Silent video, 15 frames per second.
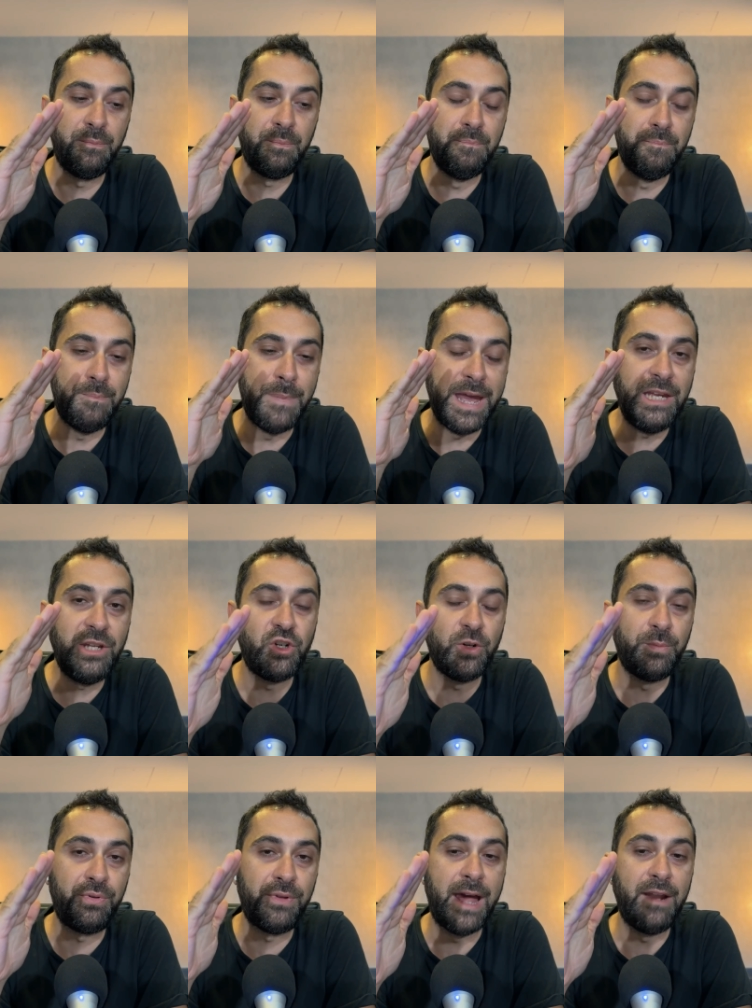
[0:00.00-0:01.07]

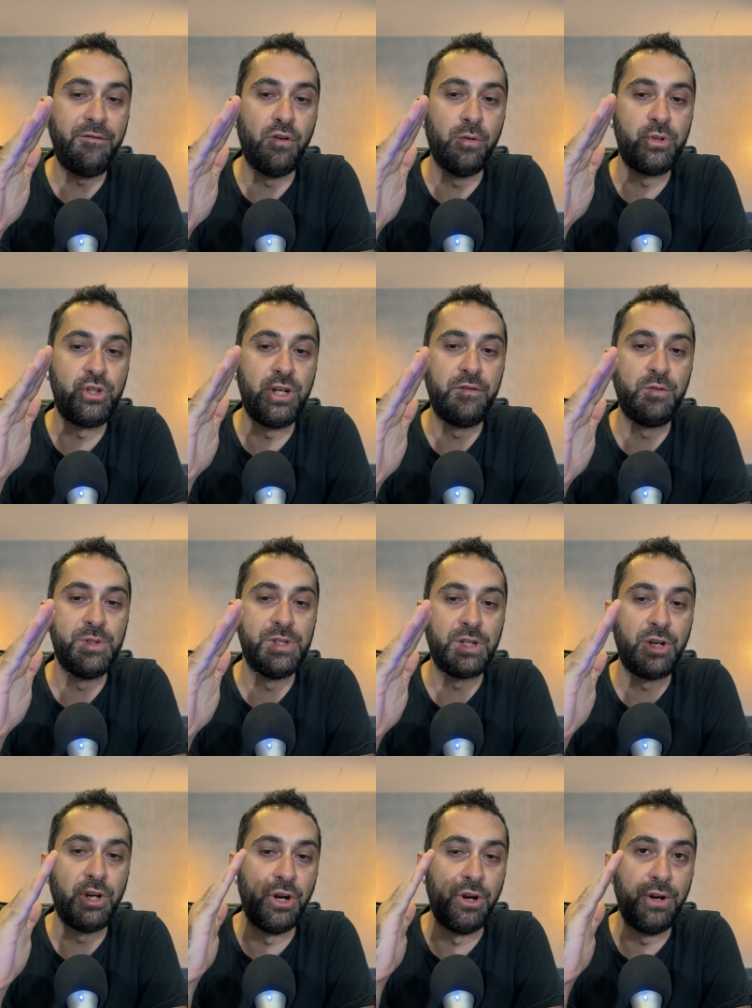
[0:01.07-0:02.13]
major platform shift was
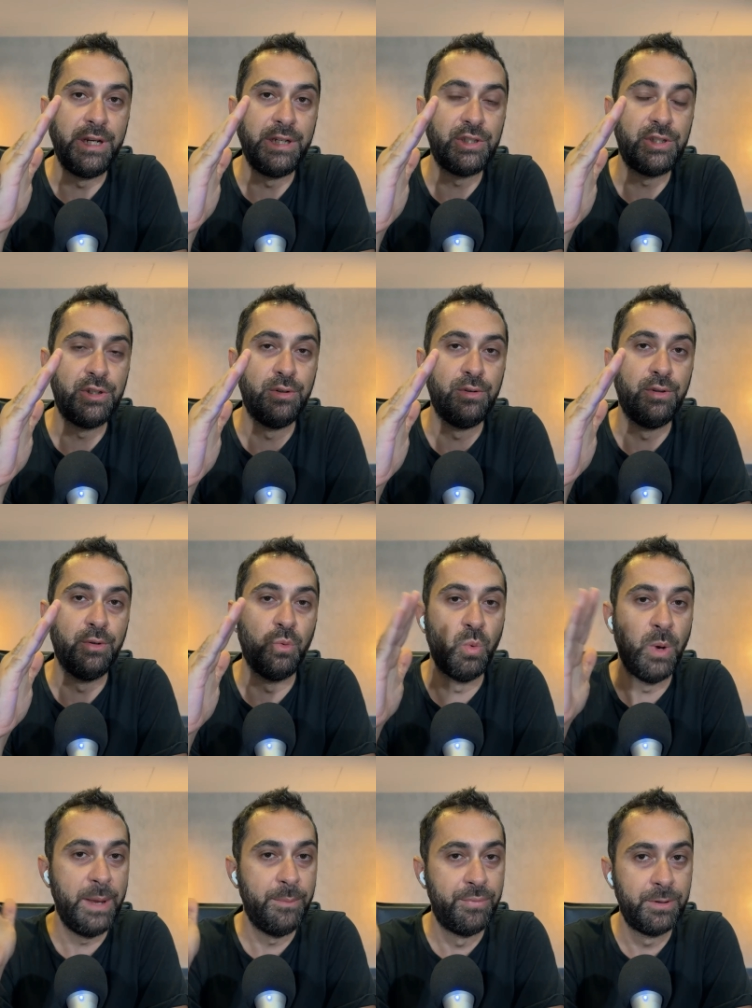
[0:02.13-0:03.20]
occurring to the
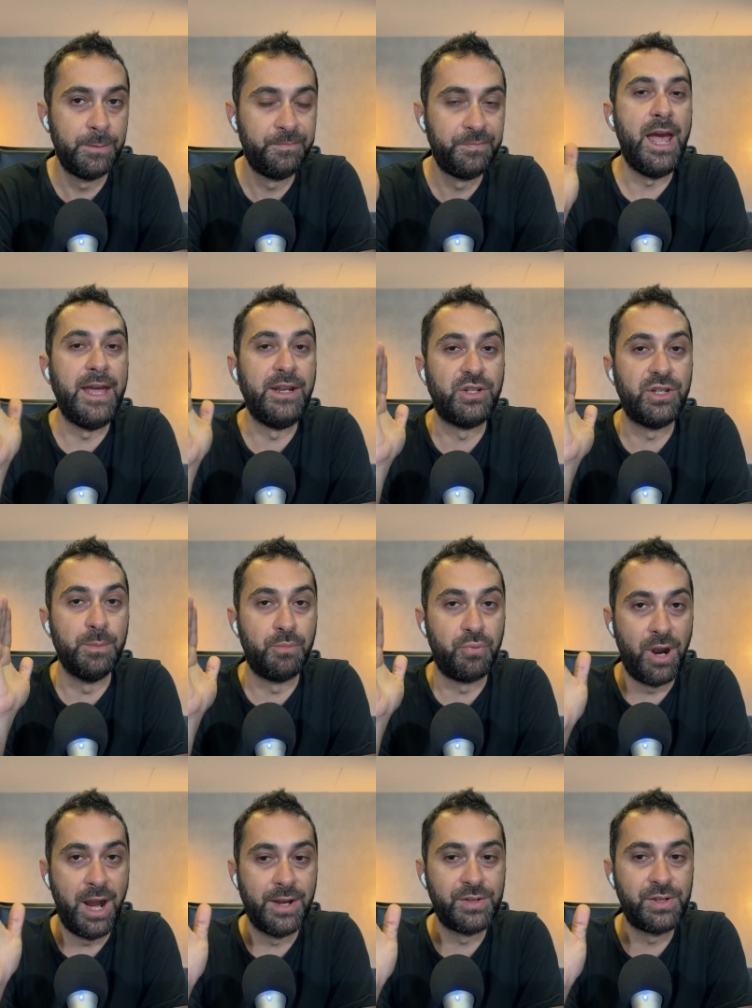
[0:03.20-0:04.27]
web and to the
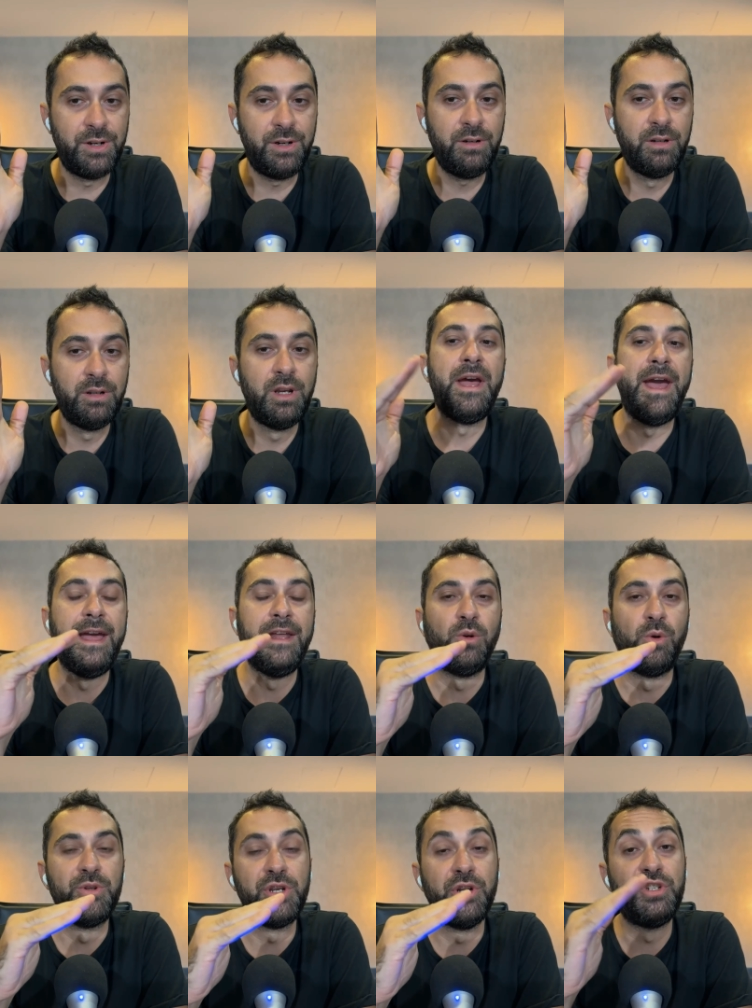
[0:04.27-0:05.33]
browser and
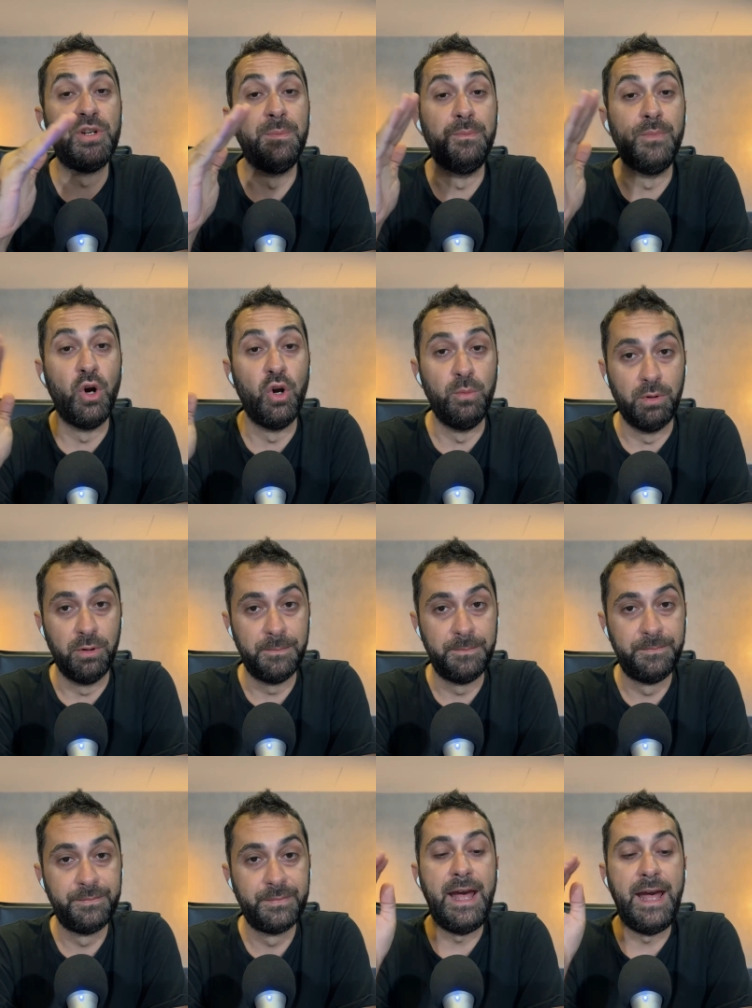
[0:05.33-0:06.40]
also to mobile.
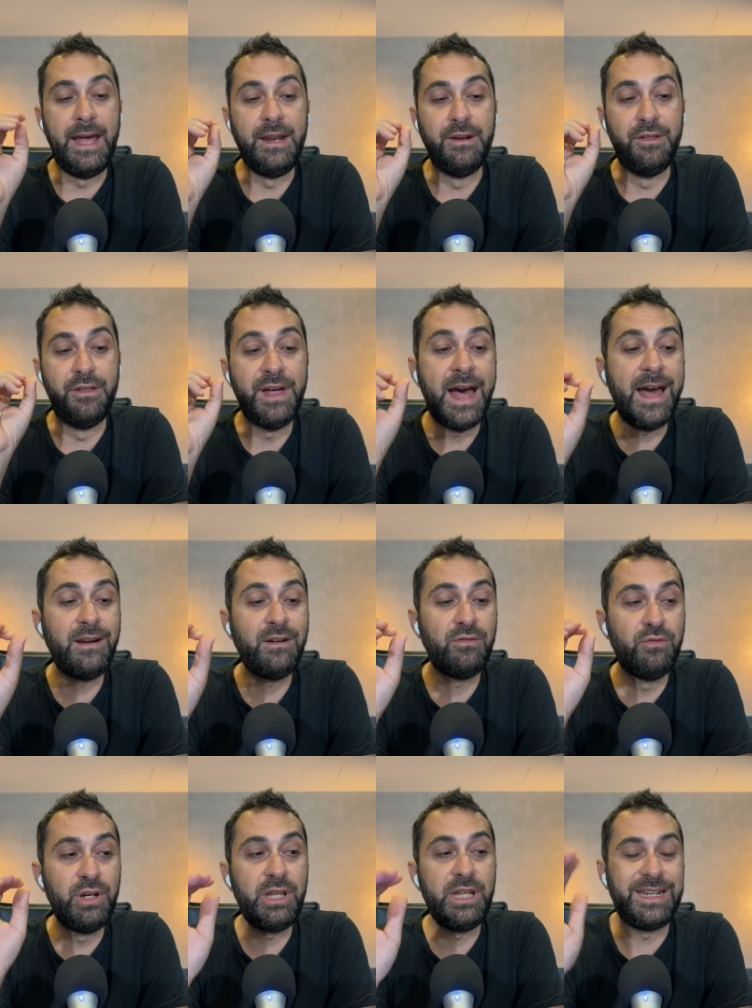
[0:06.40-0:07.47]
And that
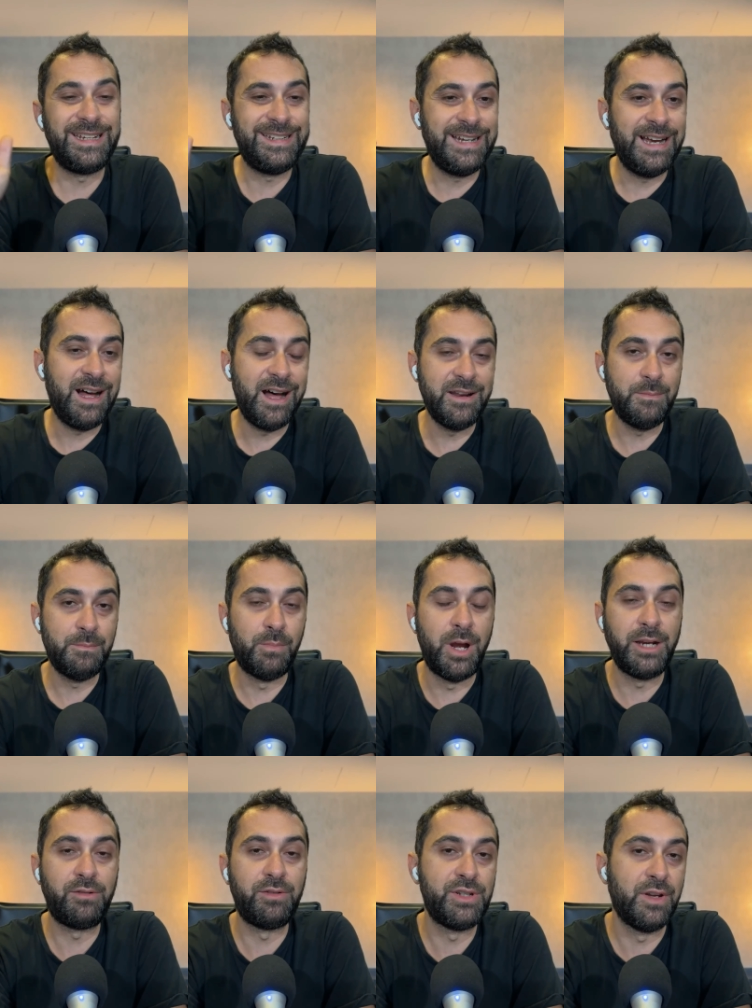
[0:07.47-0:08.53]
really cut
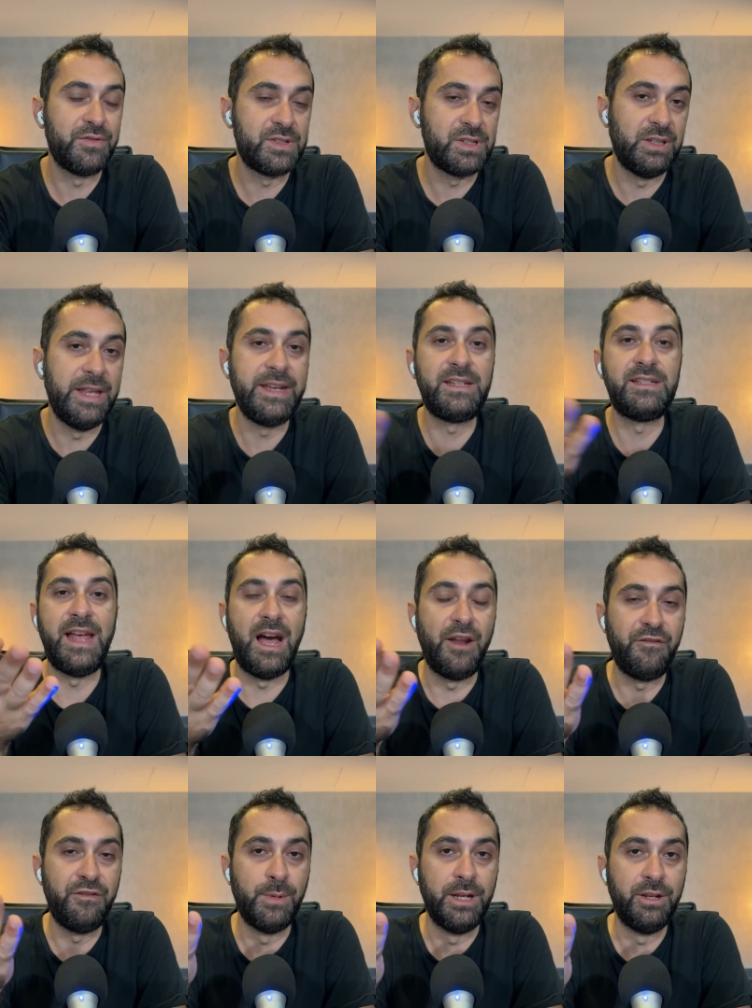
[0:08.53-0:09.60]
Microsoft's legs
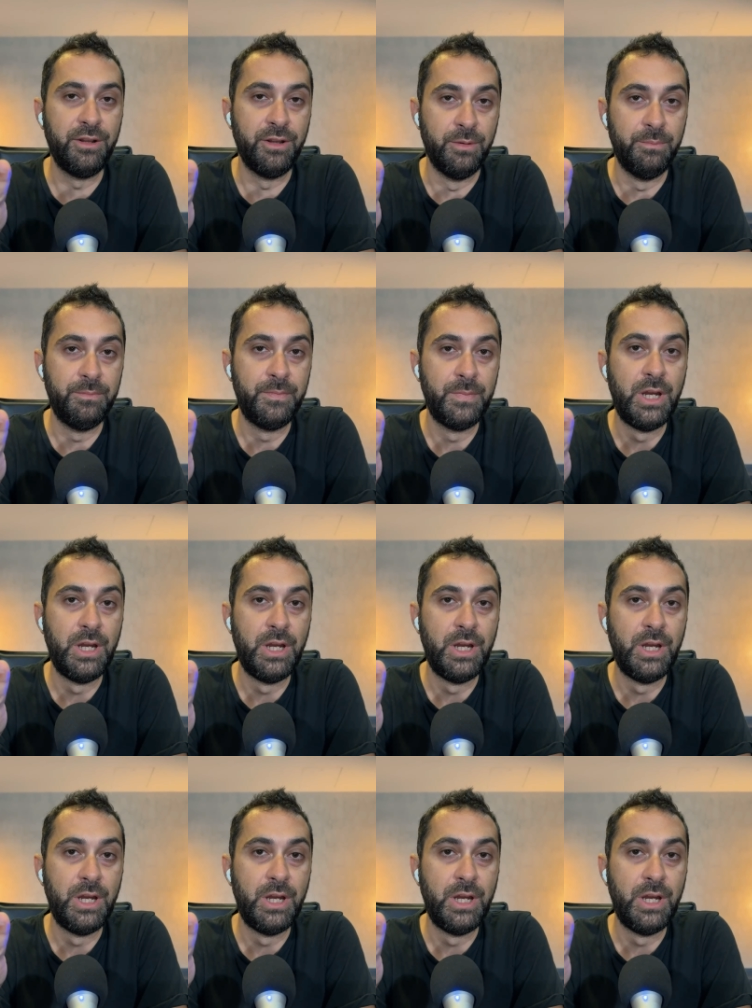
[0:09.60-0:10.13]
out from under them